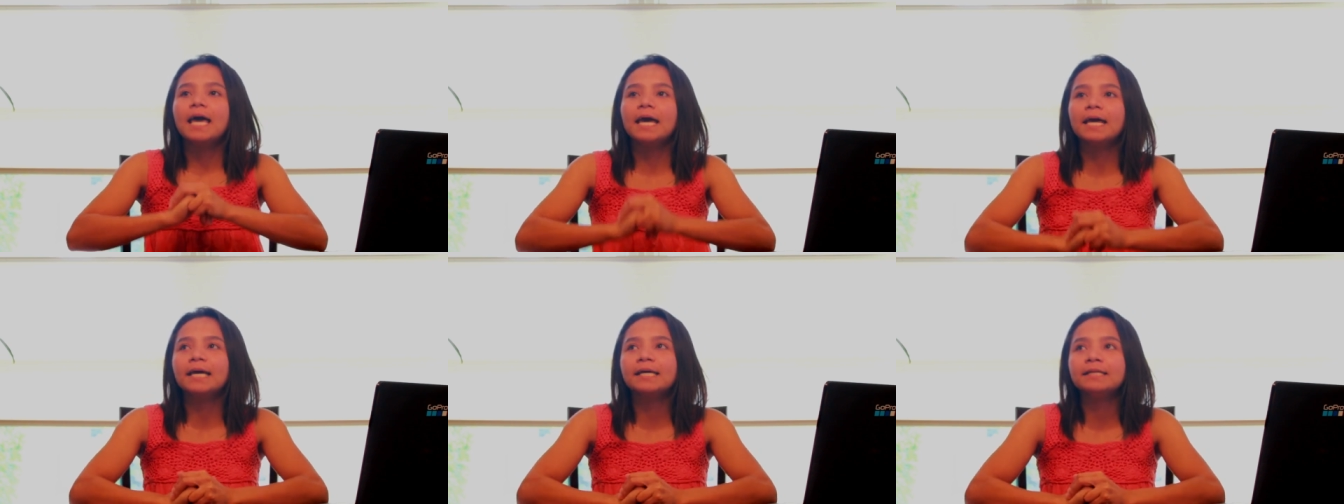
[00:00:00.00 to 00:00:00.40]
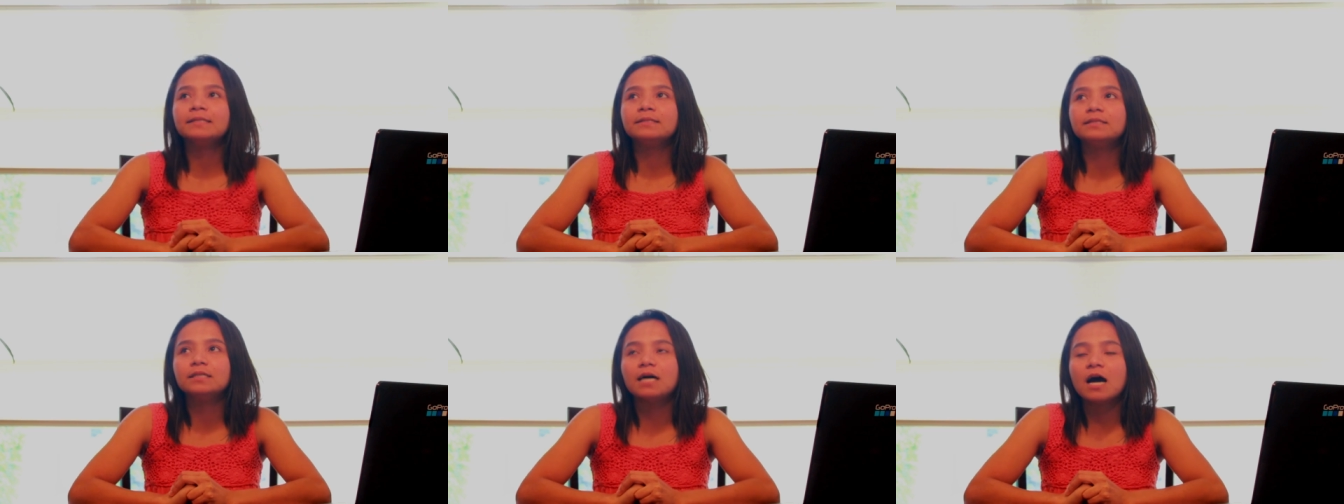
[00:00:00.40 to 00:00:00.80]

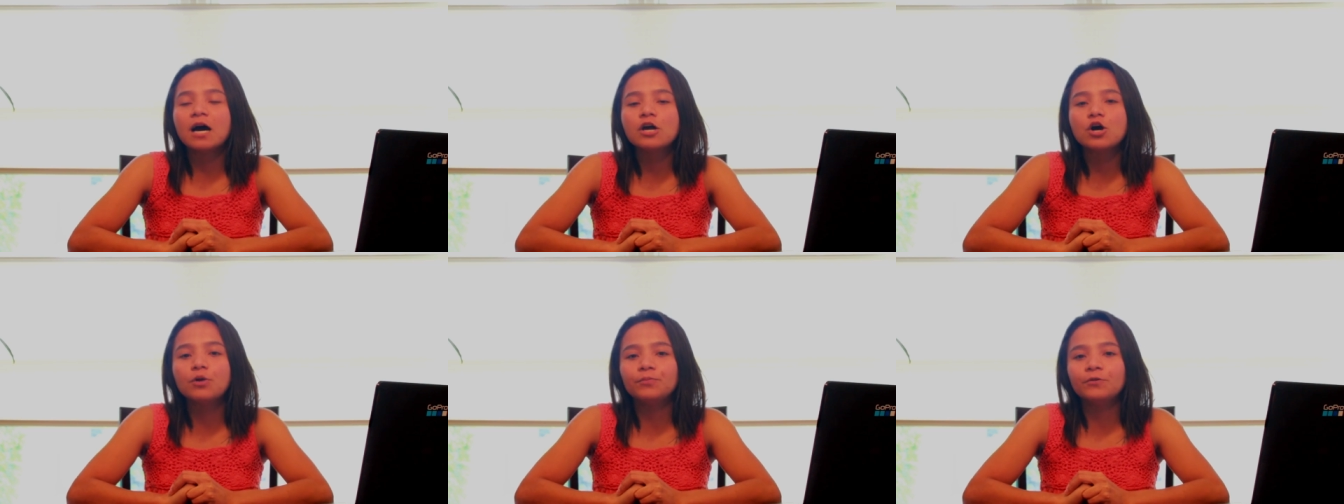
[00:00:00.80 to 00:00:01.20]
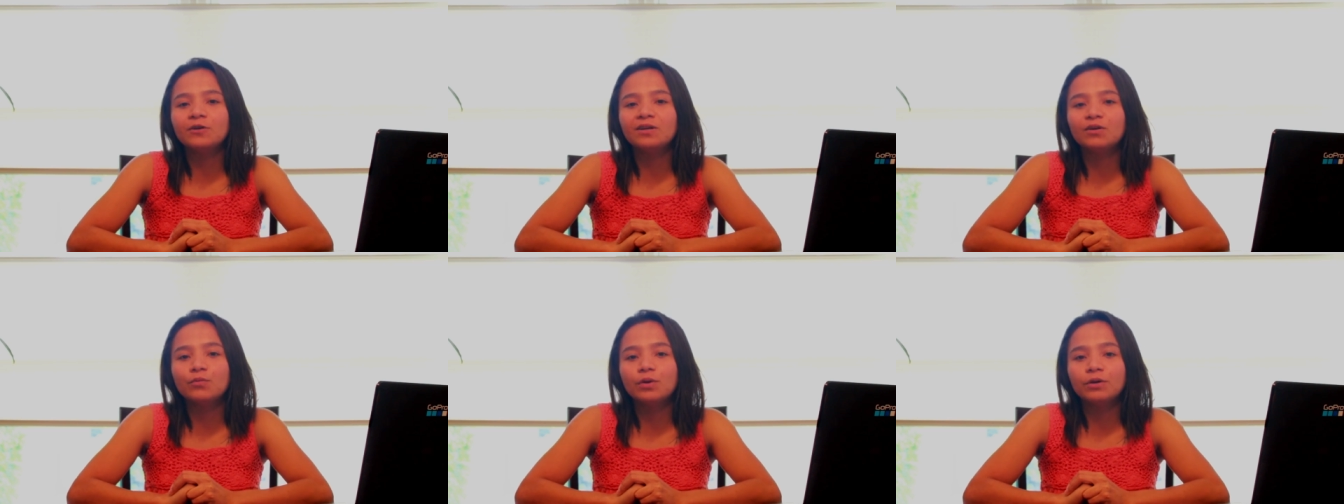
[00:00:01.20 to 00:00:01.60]
and I hope
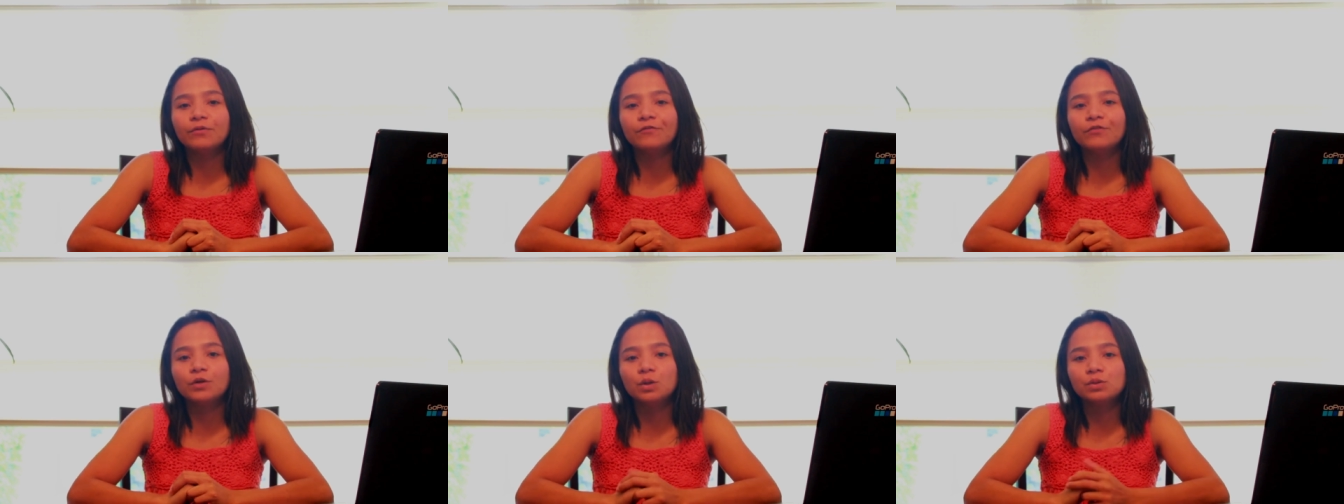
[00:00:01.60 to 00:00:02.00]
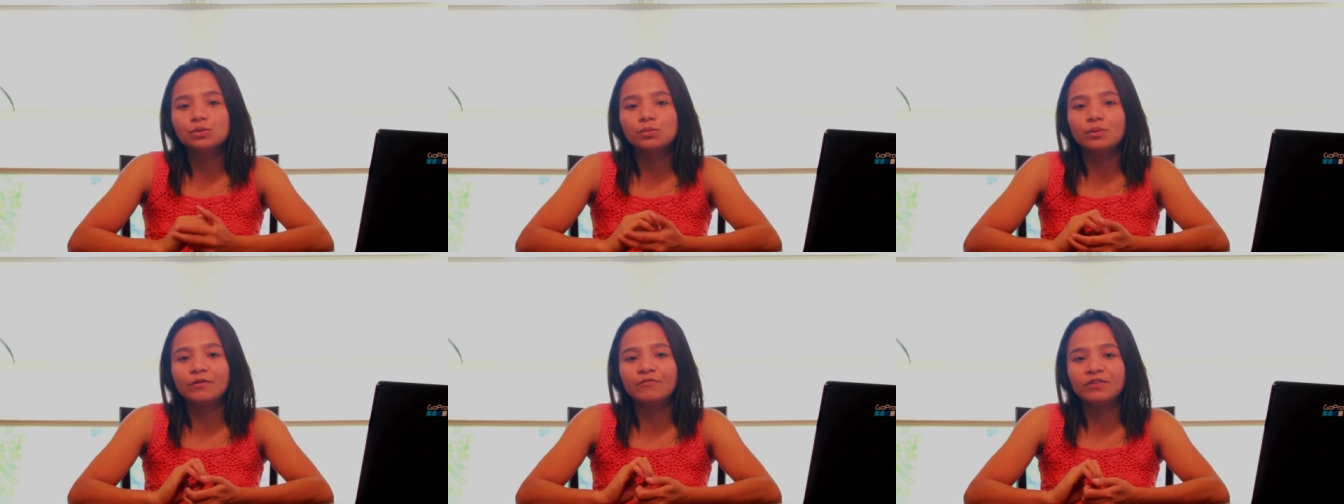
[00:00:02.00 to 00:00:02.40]
you're not one of
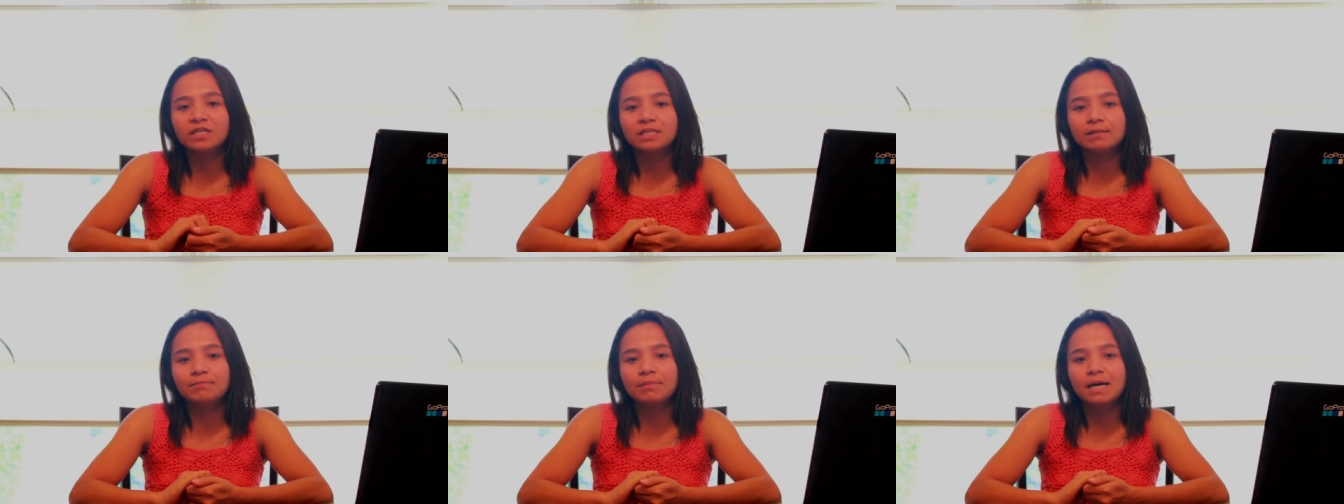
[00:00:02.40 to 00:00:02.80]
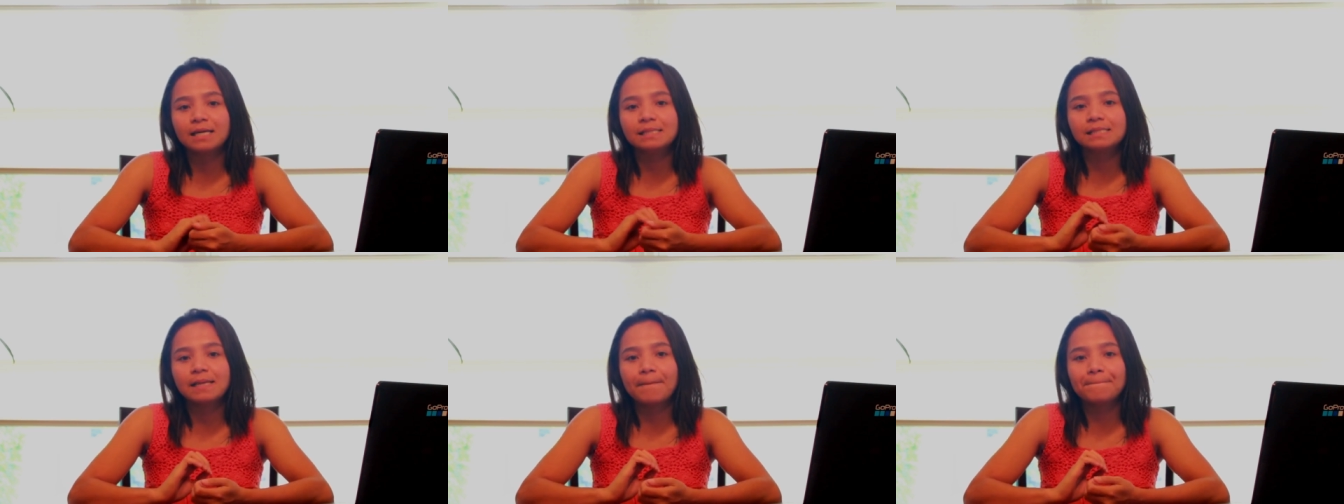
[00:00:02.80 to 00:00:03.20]
those who are
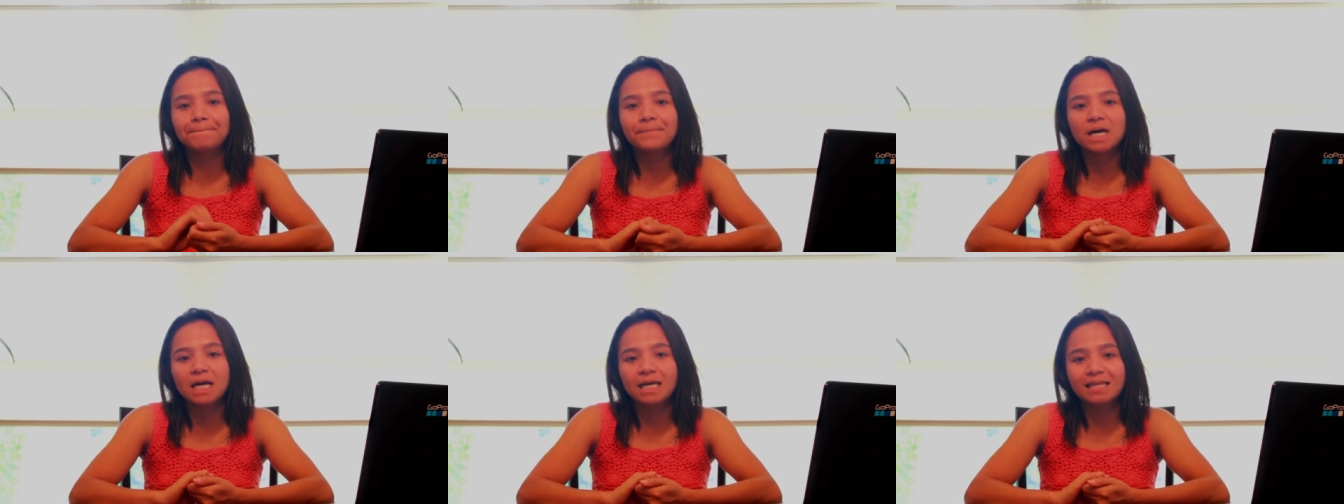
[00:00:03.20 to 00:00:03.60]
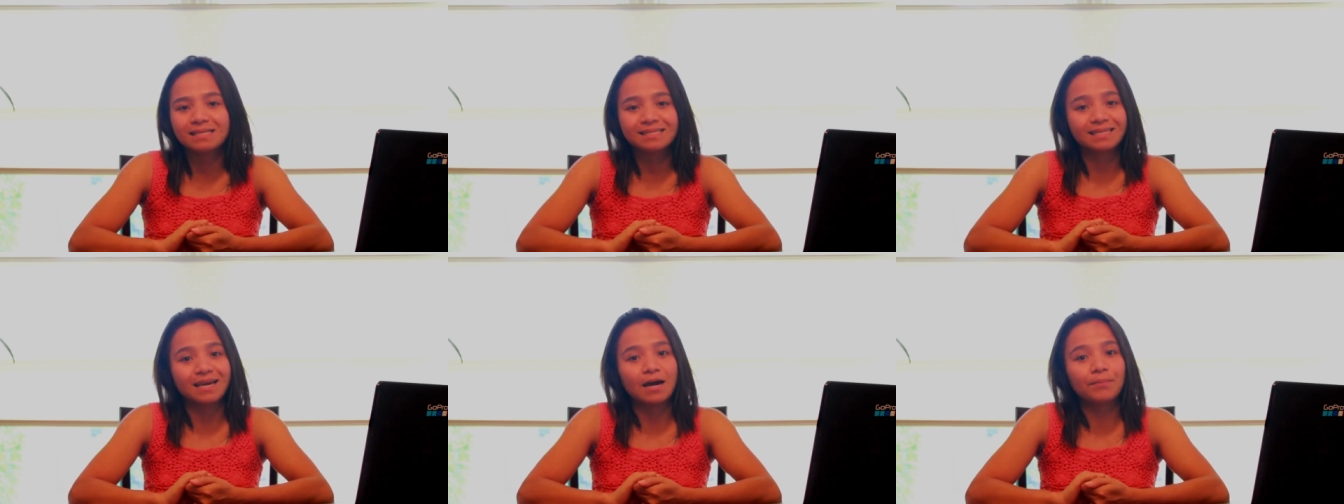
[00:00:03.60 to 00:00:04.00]
victimized by the
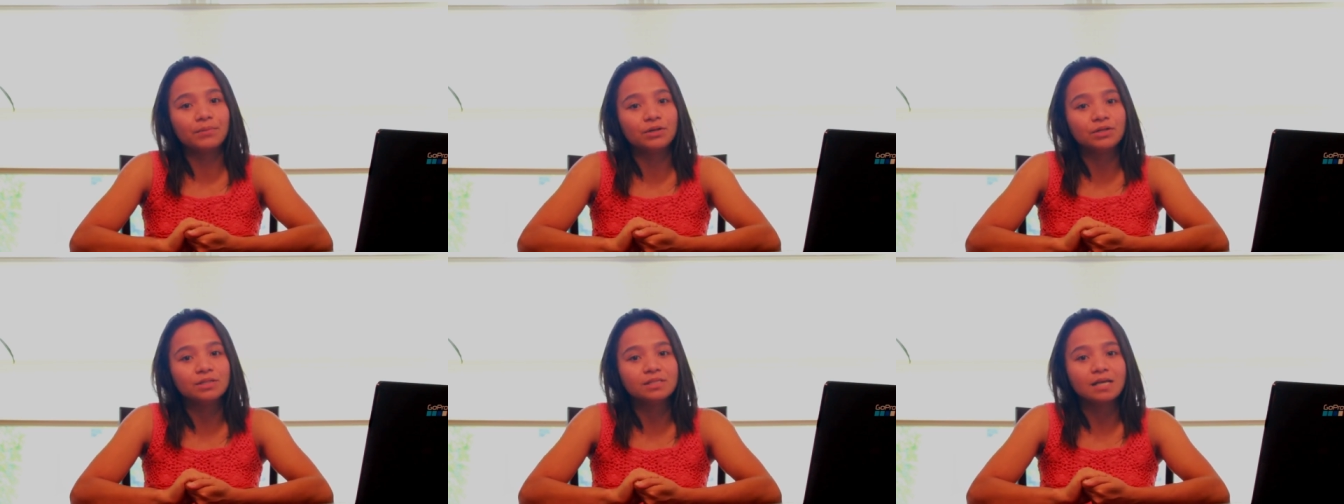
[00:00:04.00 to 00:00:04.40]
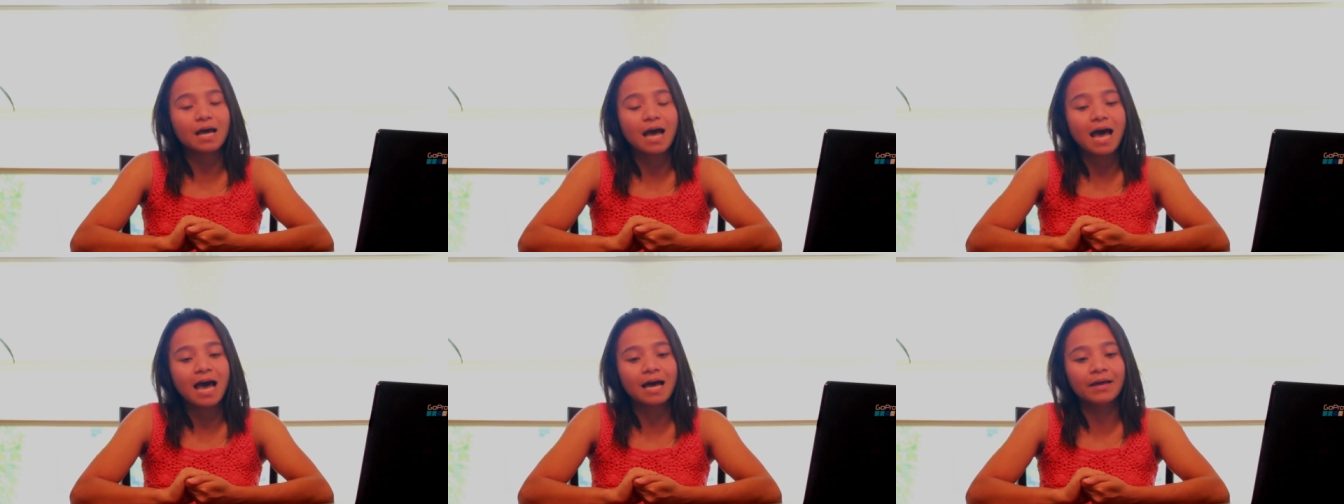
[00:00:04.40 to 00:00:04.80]
scammers
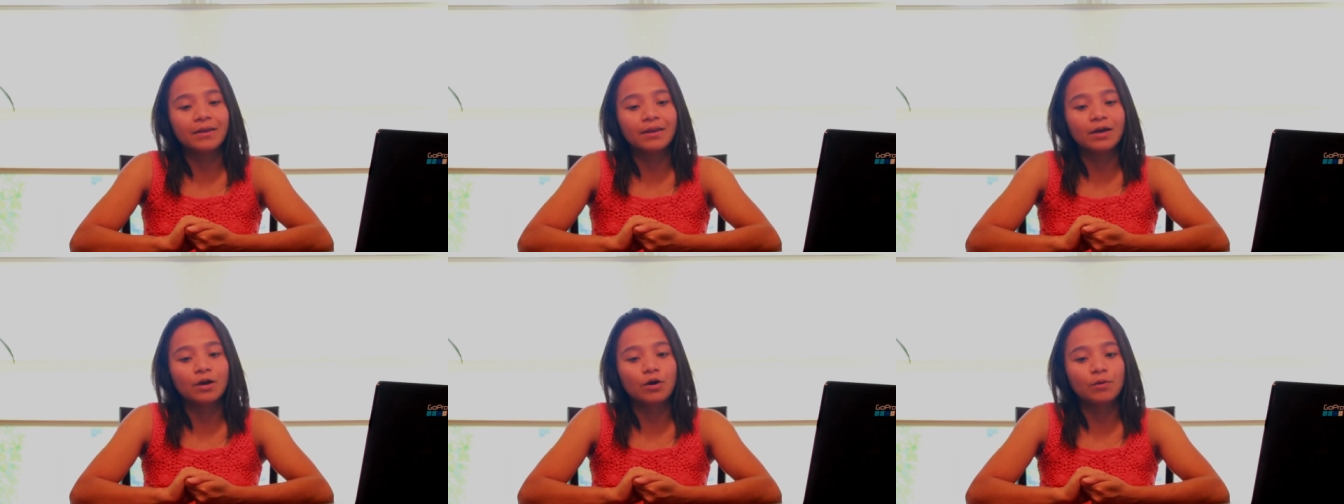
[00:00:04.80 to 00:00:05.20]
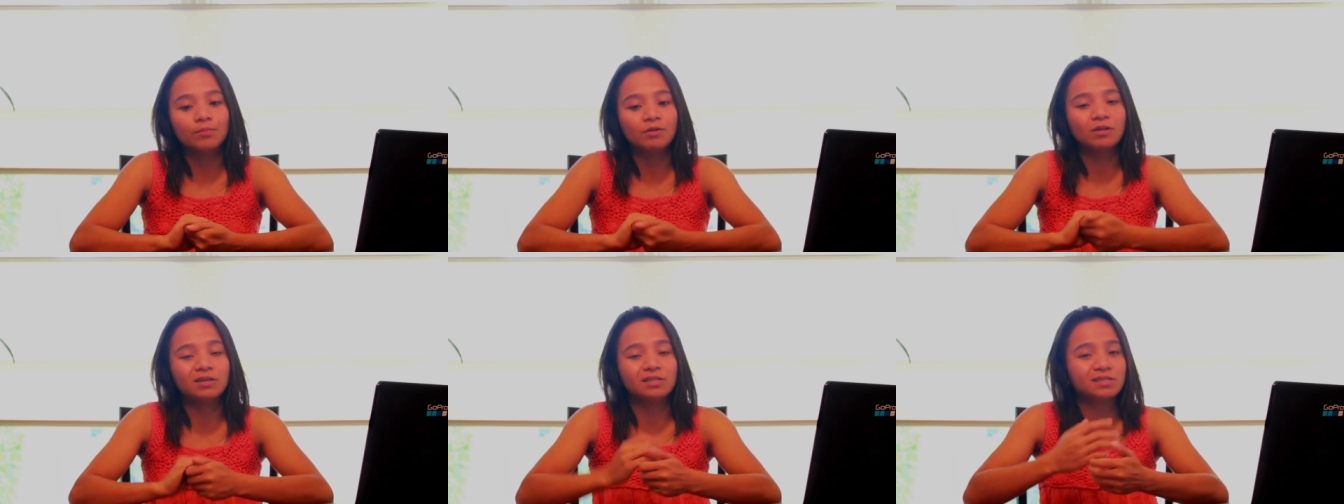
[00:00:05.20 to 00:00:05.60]
and I hope
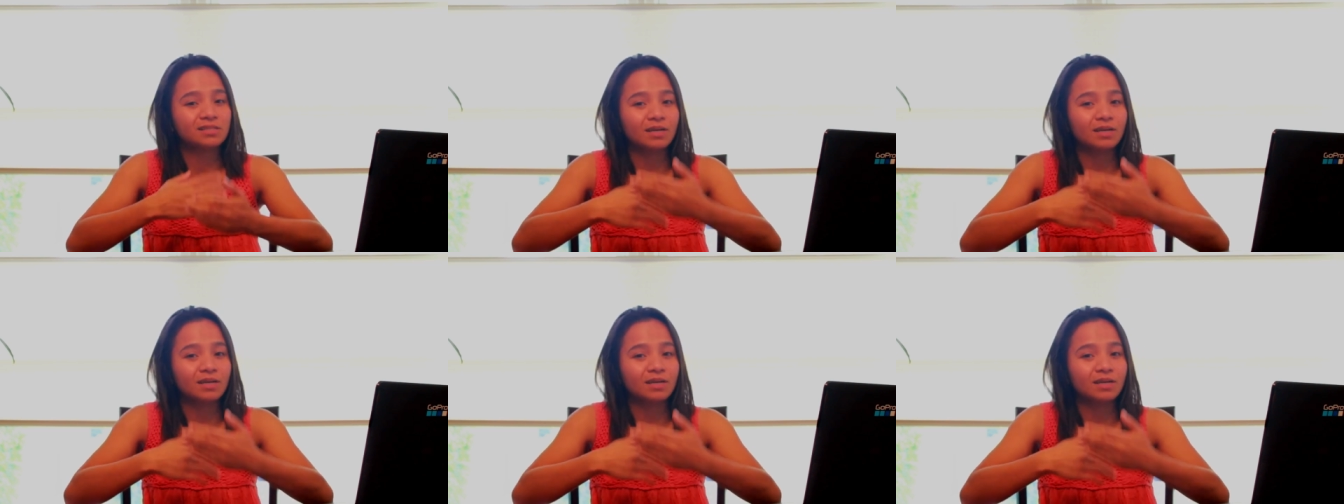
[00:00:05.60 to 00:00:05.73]
you learned